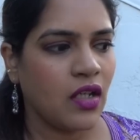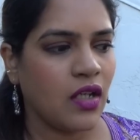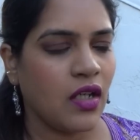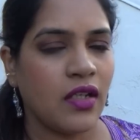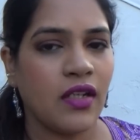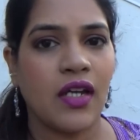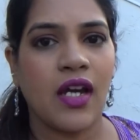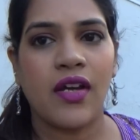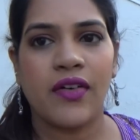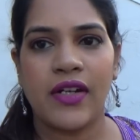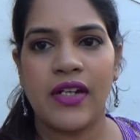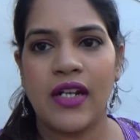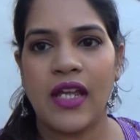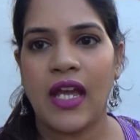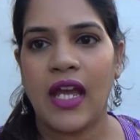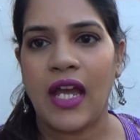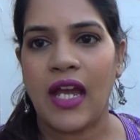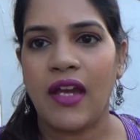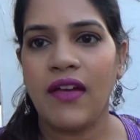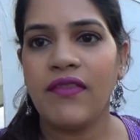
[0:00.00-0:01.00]
an hour and a
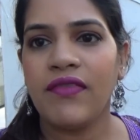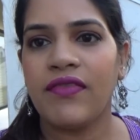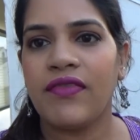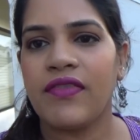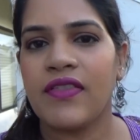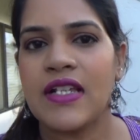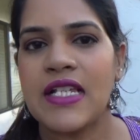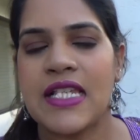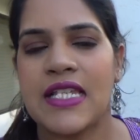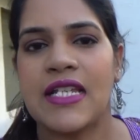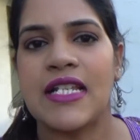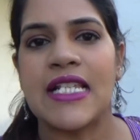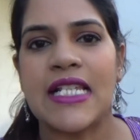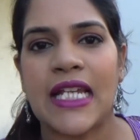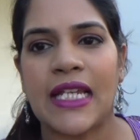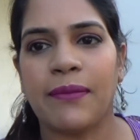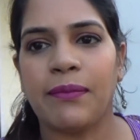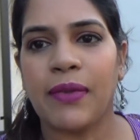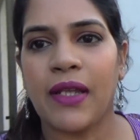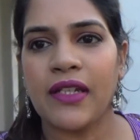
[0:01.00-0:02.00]
half since
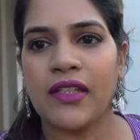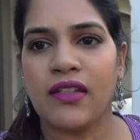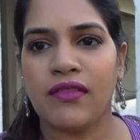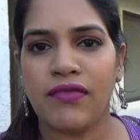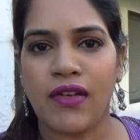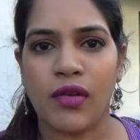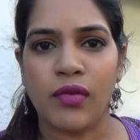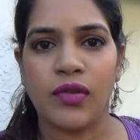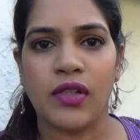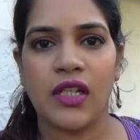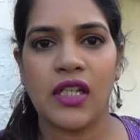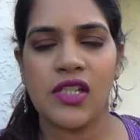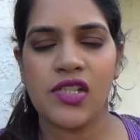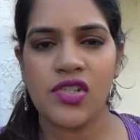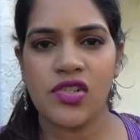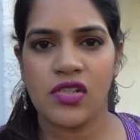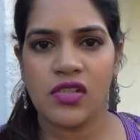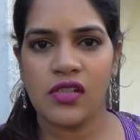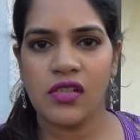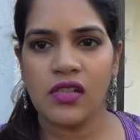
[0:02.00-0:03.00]
I applied the
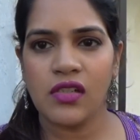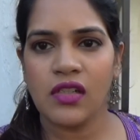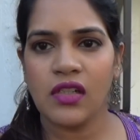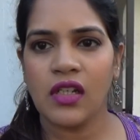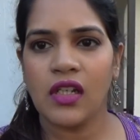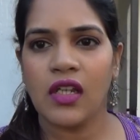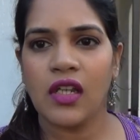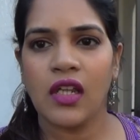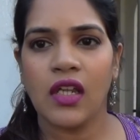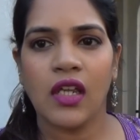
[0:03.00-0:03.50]
foundation,